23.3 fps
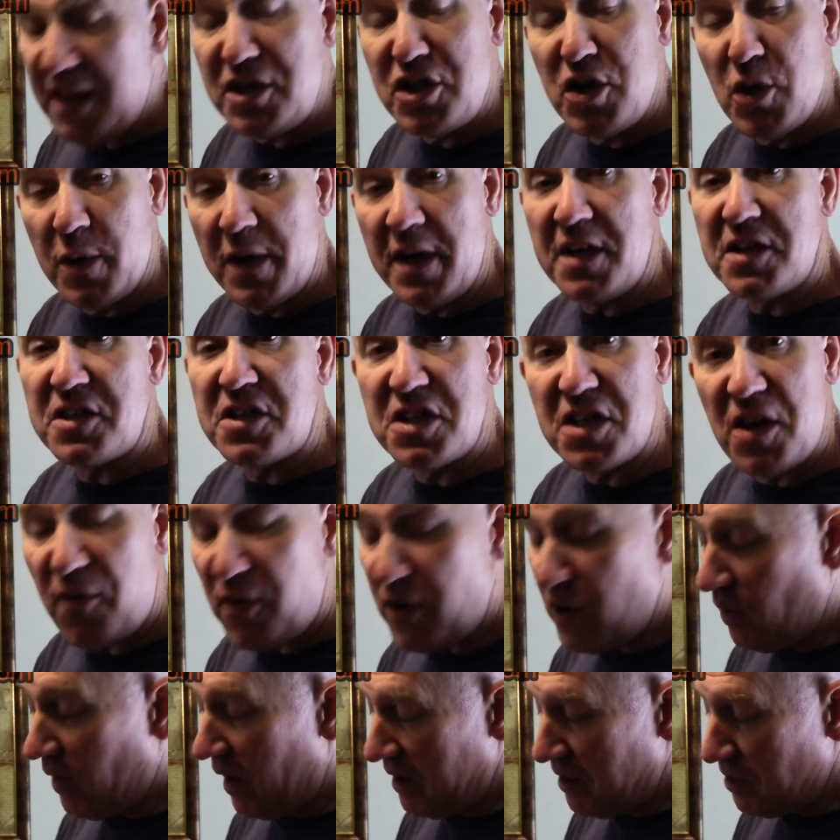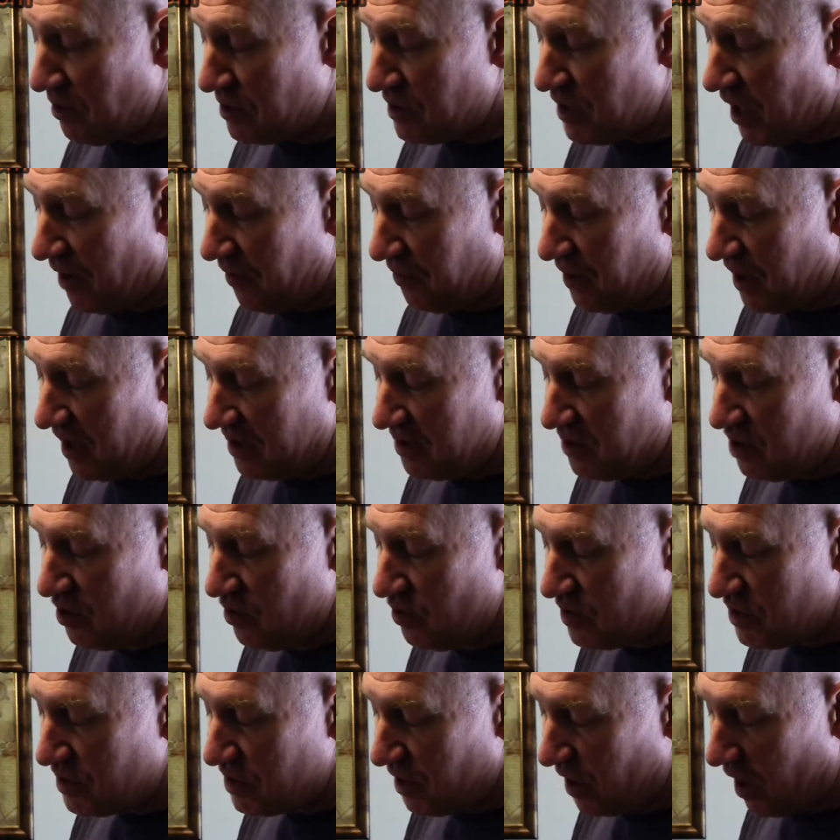issue is if you let yourself get
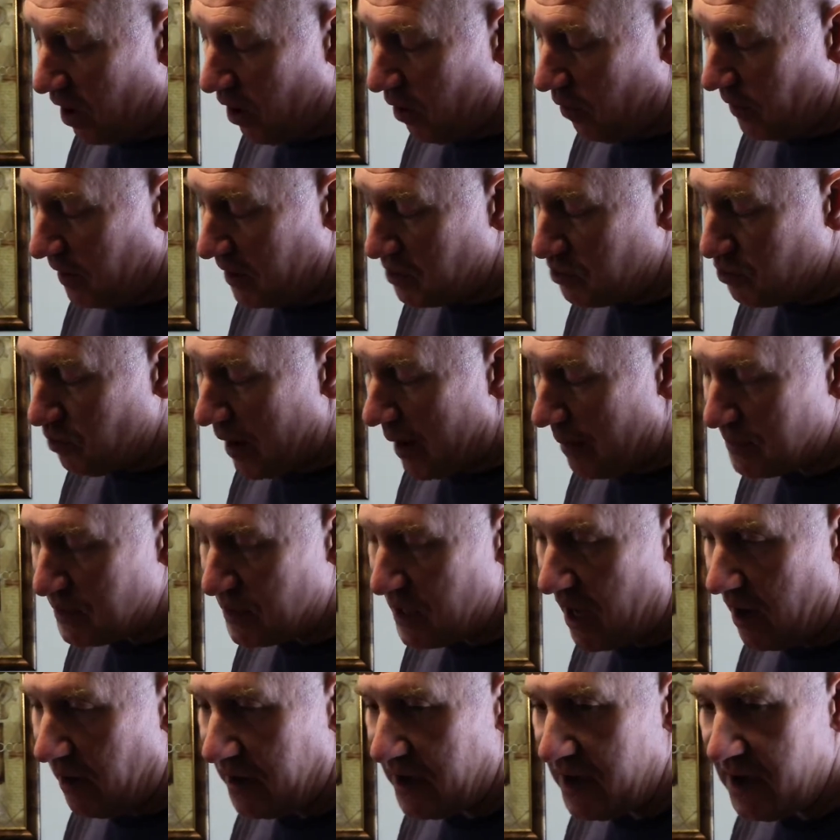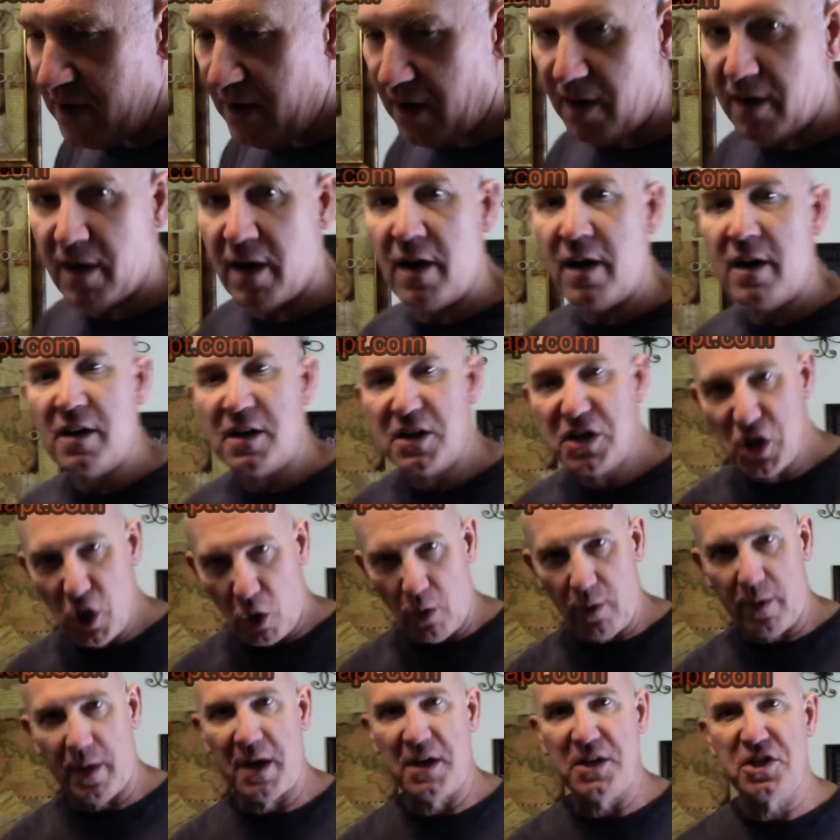too slow and it drops down here,
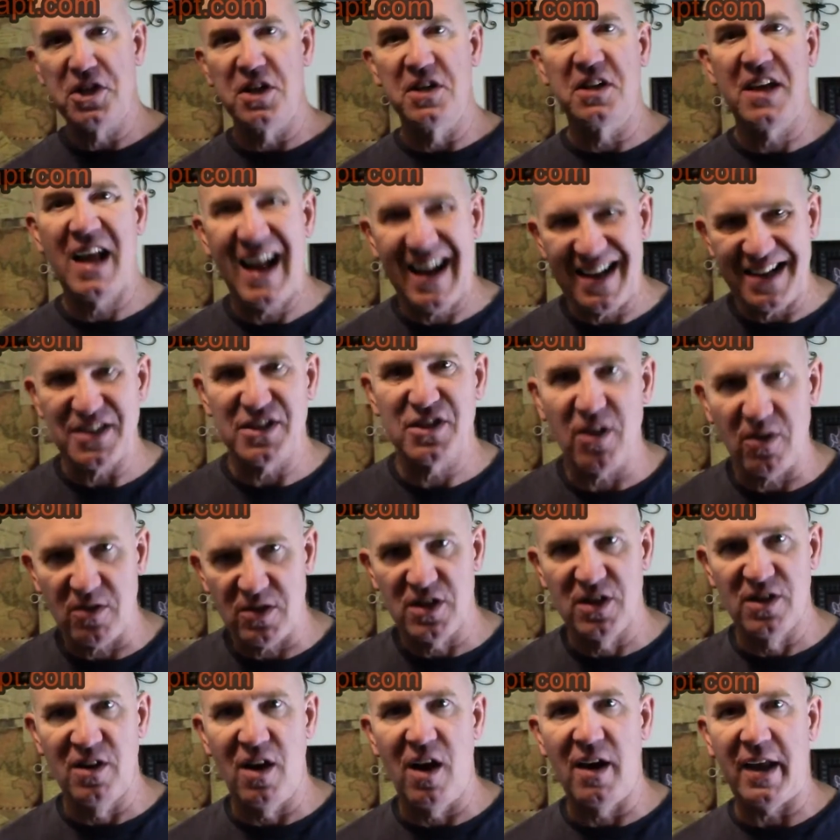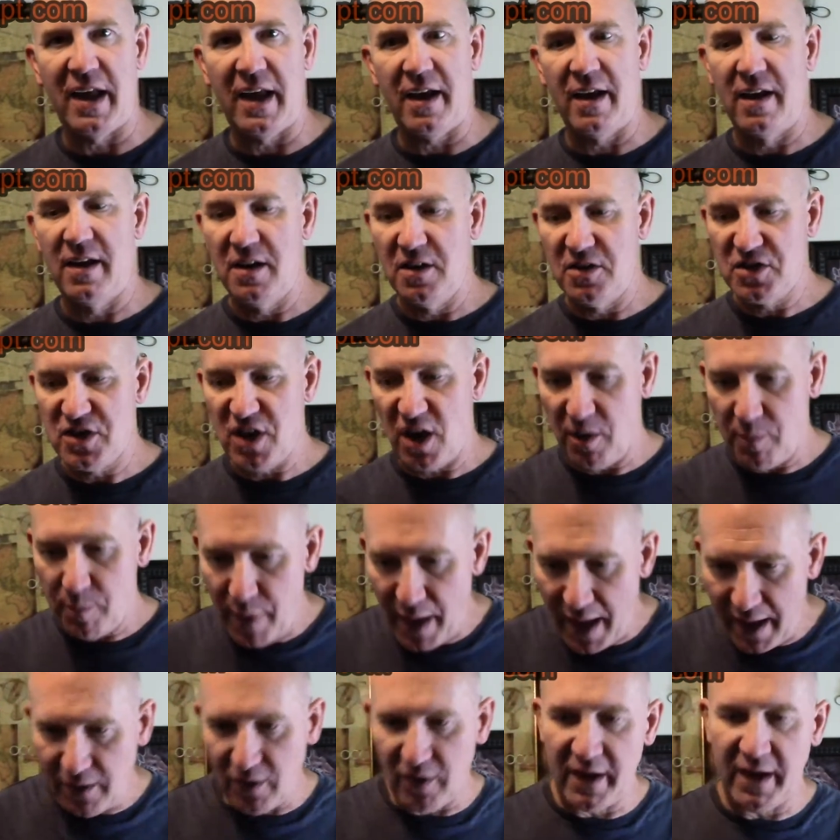your engine kind of starts lugging. You start
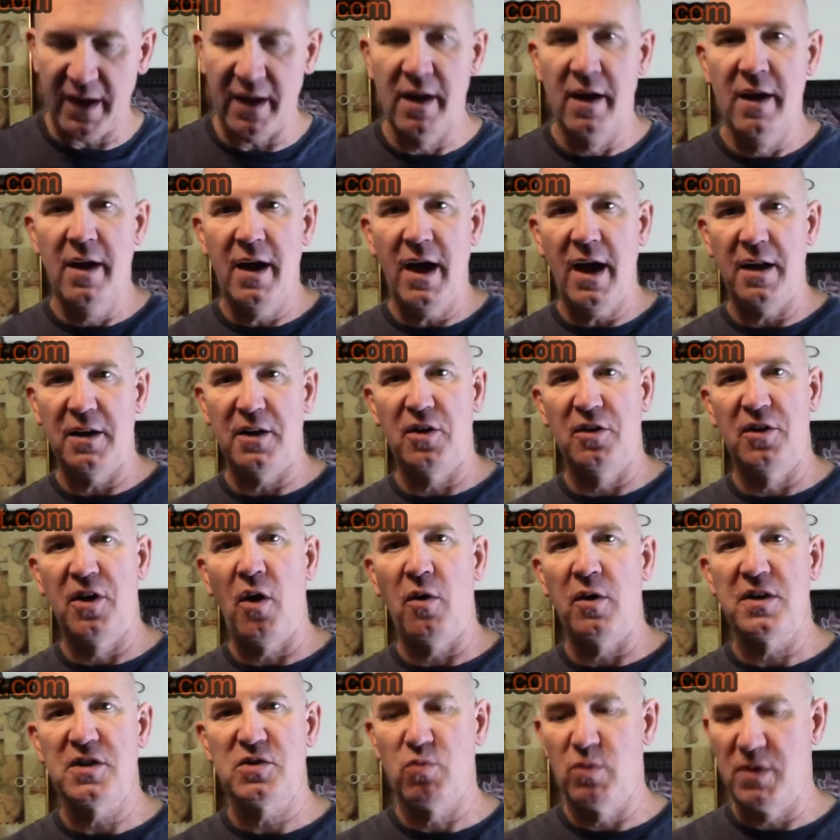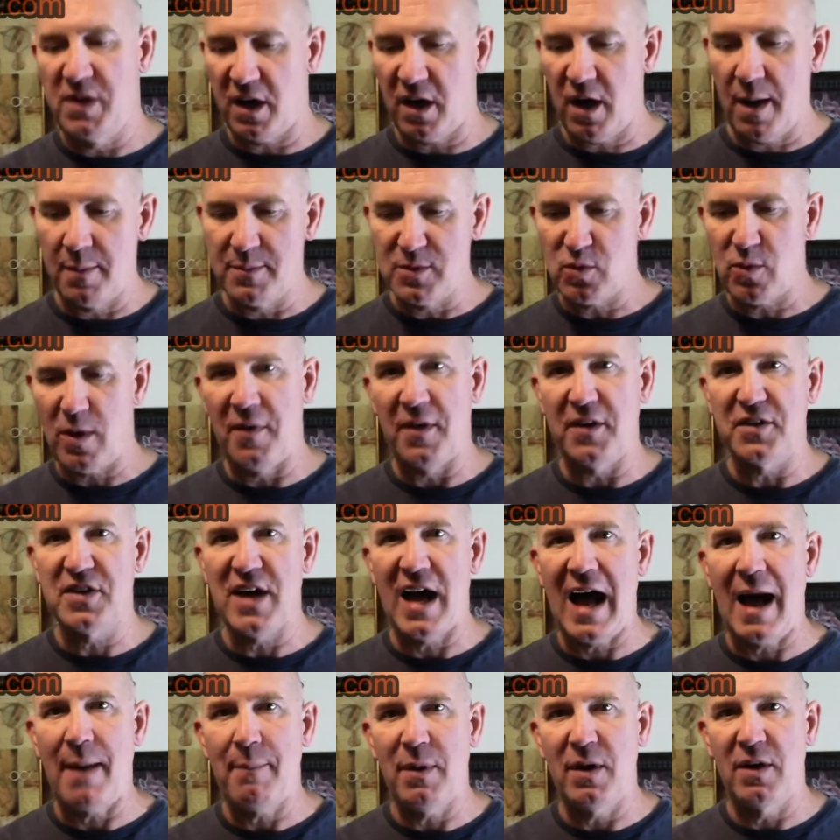pedaling and you'll notice when it comes around the
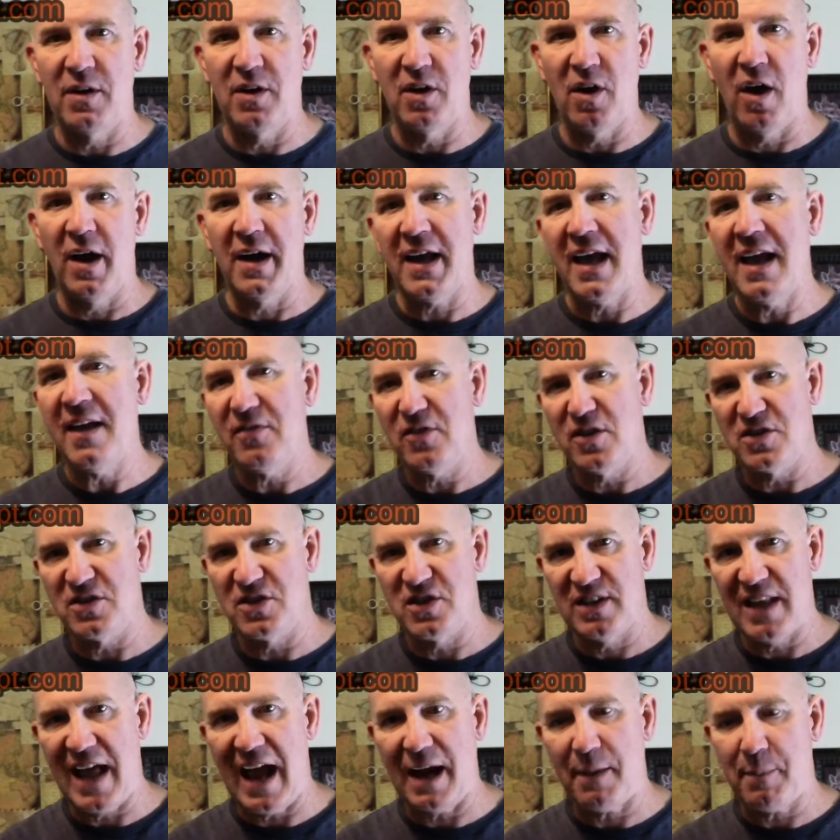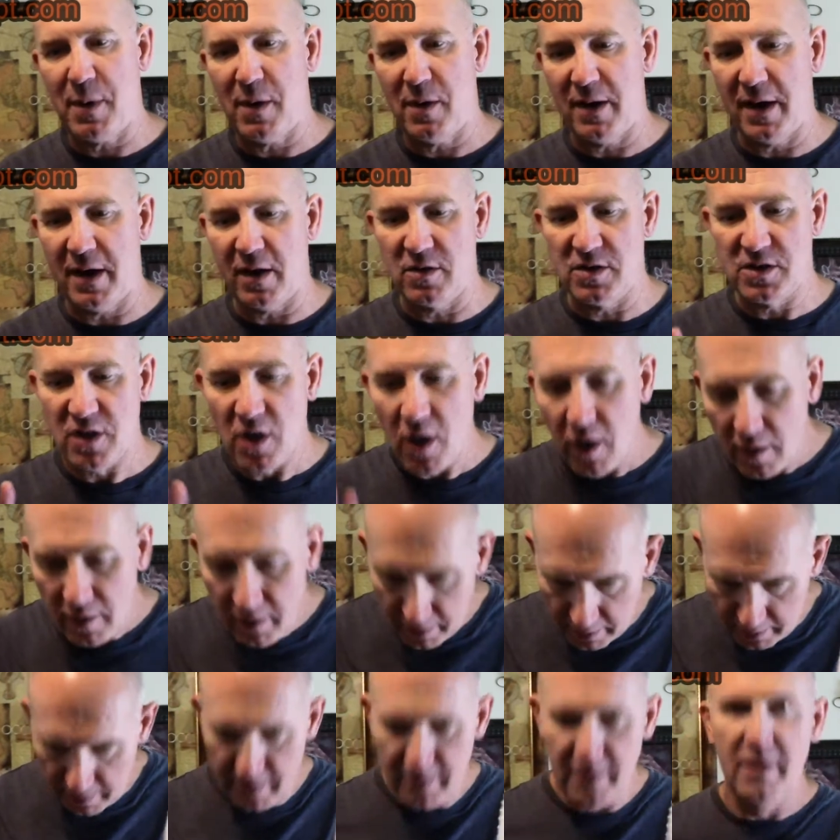top, you like hit this slack period and it goes
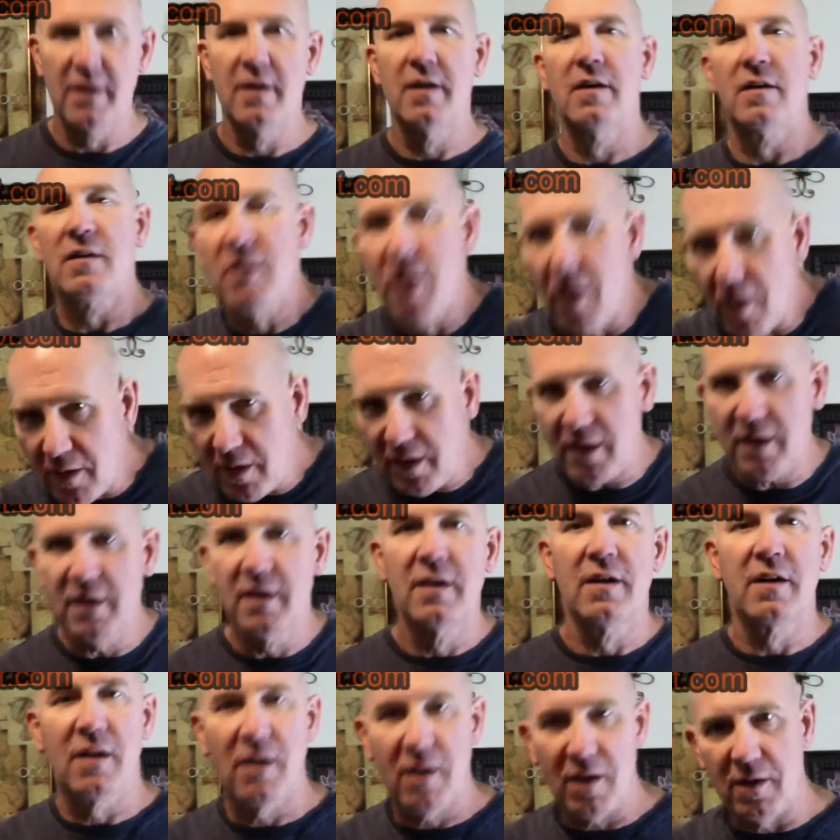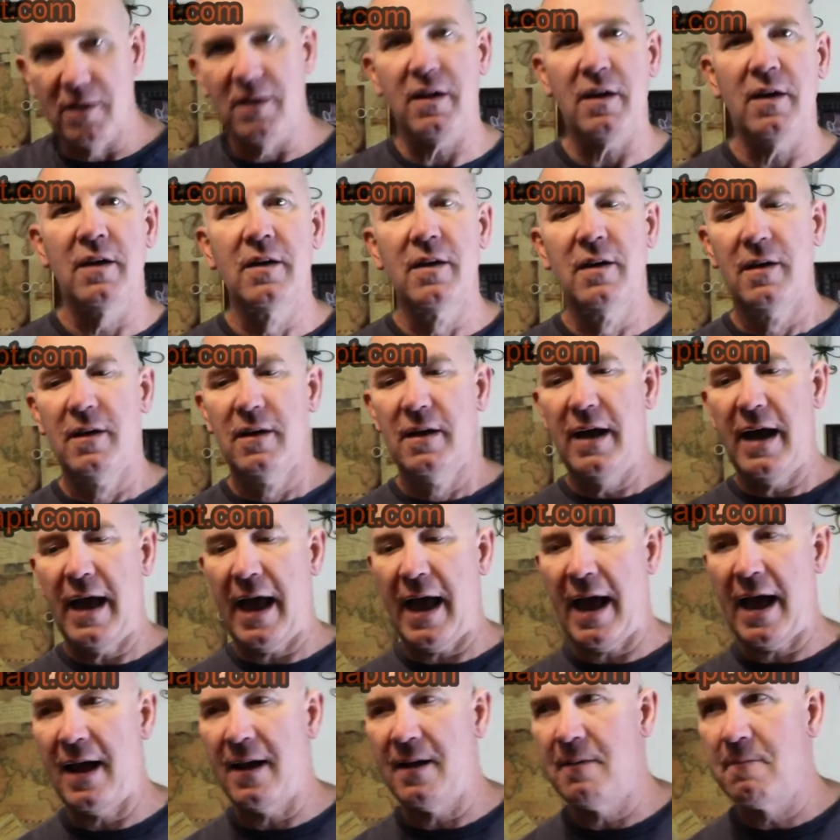clunk, clunk, clunk,
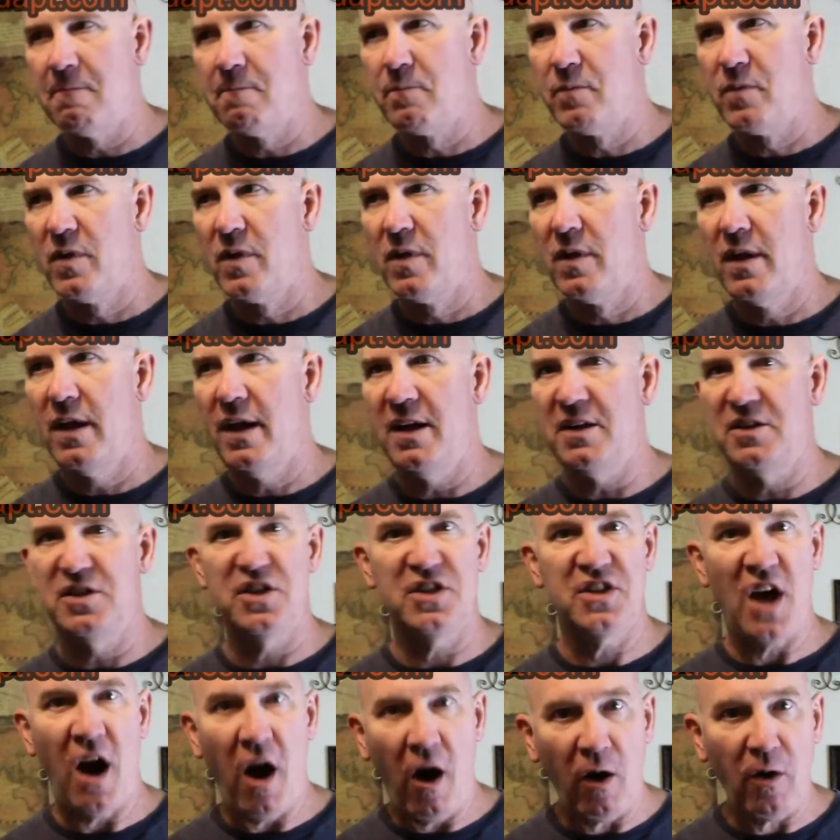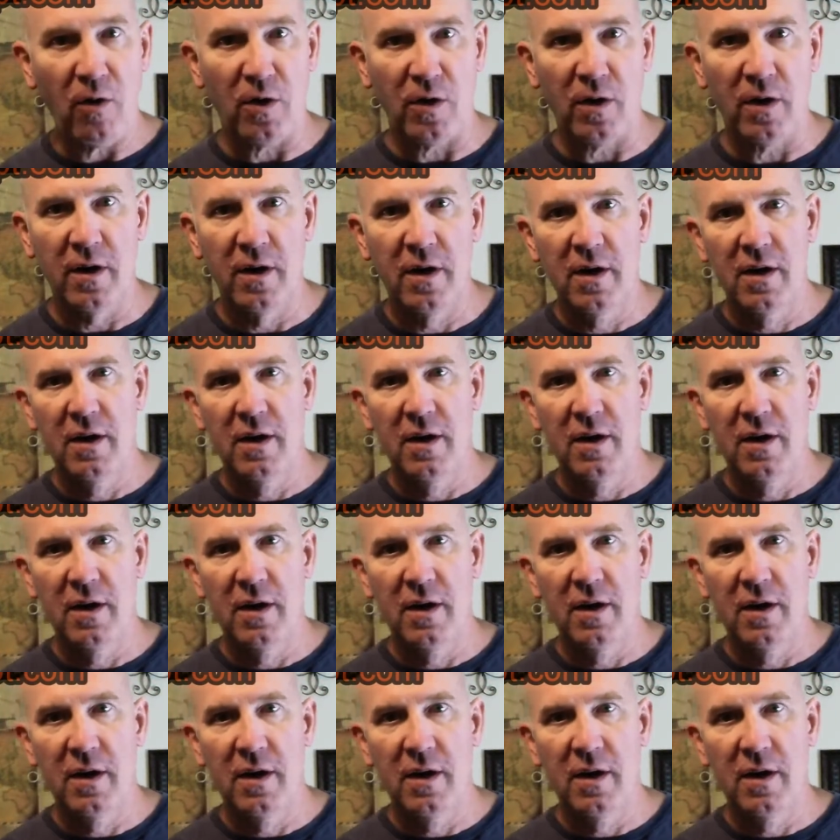and it's just harder.